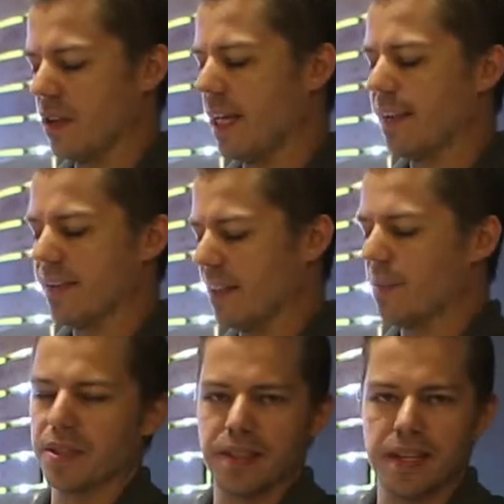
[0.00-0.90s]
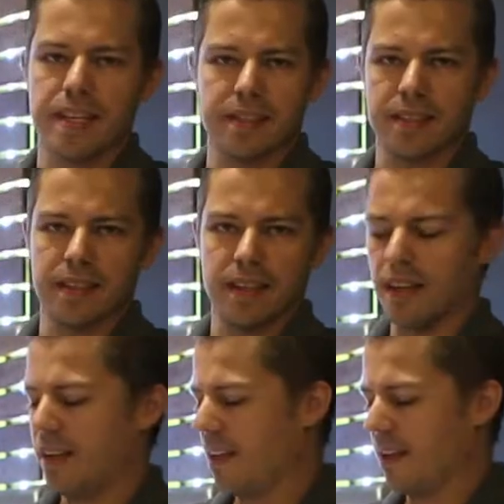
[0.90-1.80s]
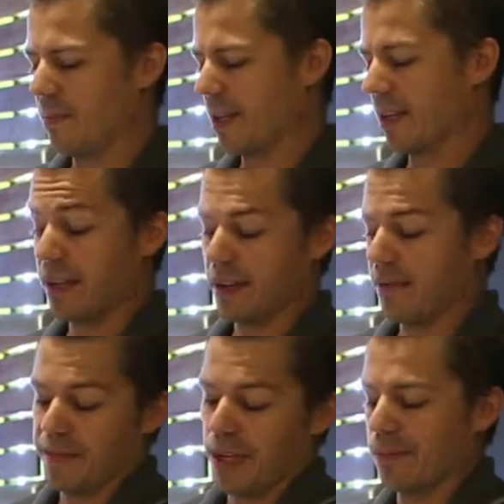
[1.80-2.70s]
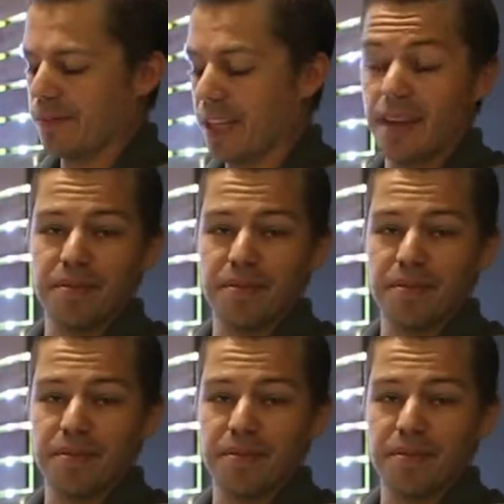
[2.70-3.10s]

anything with yeast. It